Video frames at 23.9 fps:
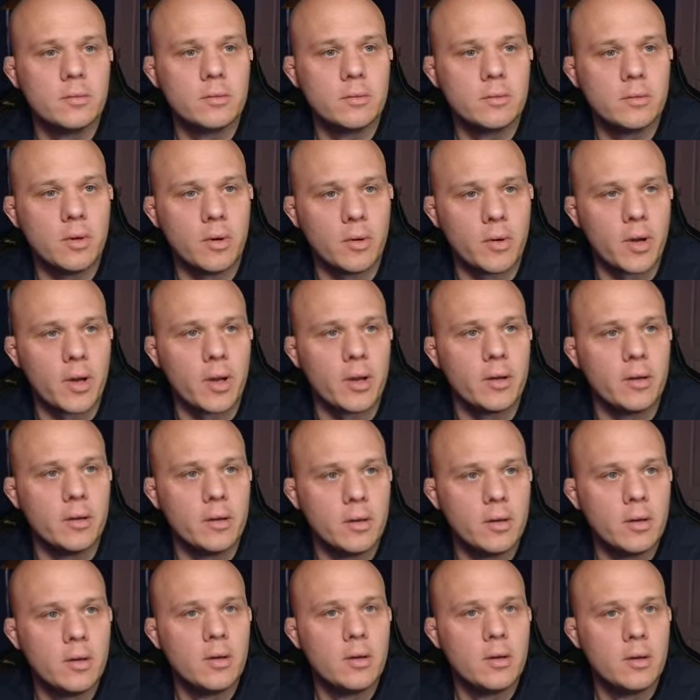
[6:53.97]
Okay.
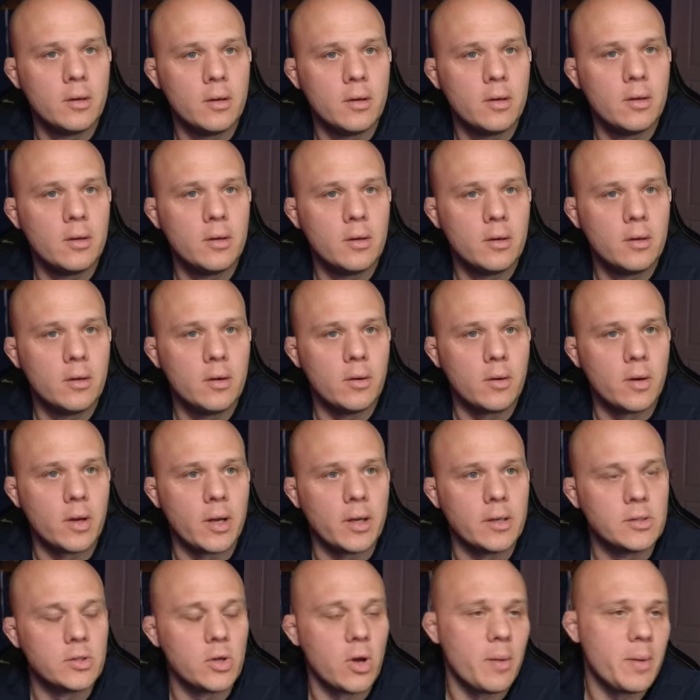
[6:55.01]

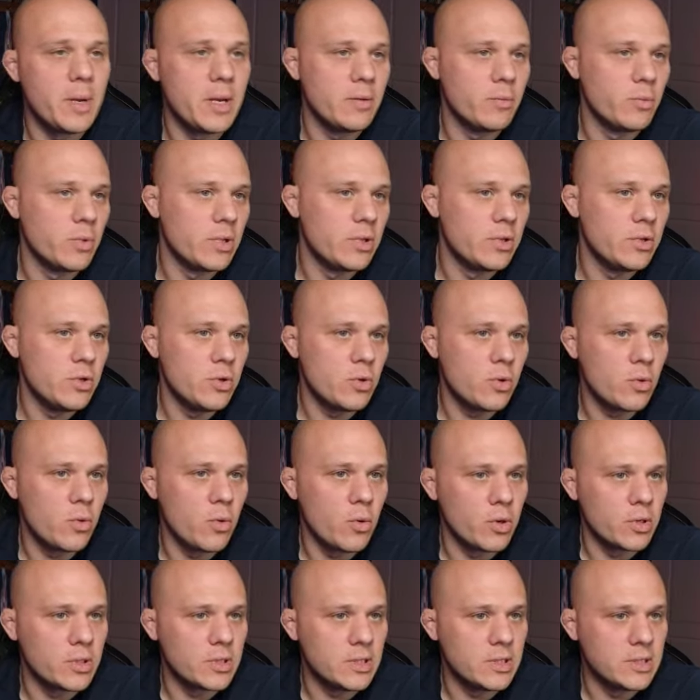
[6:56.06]
Okay. So I mean, with new
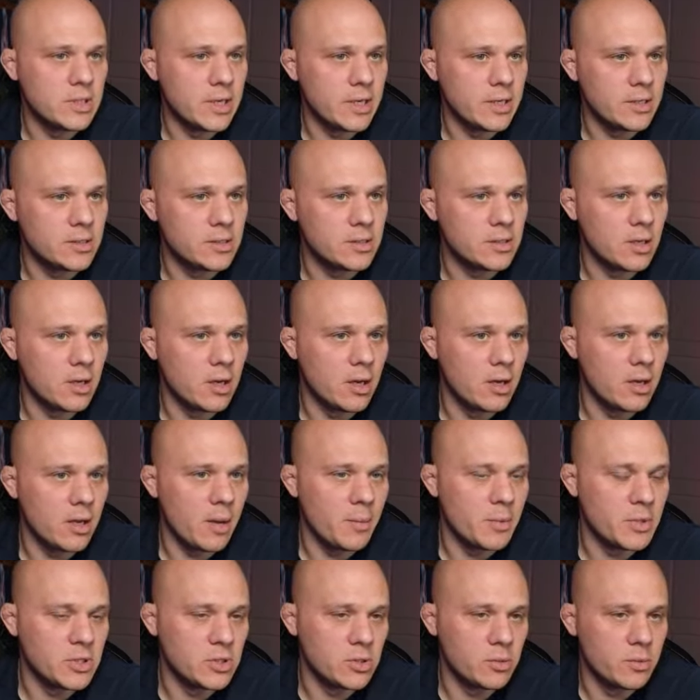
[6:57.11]
quarantine tanks,
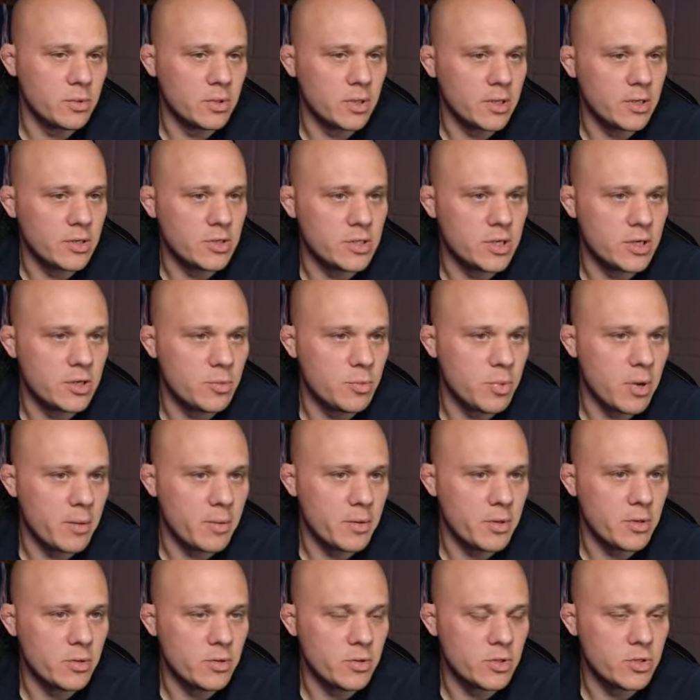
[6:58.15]
I'm assuming, like you said,
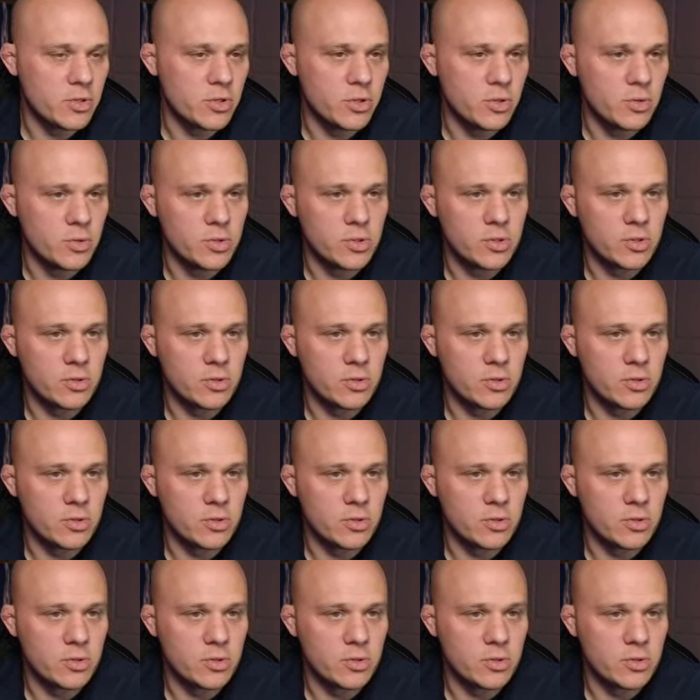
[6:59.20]
you just used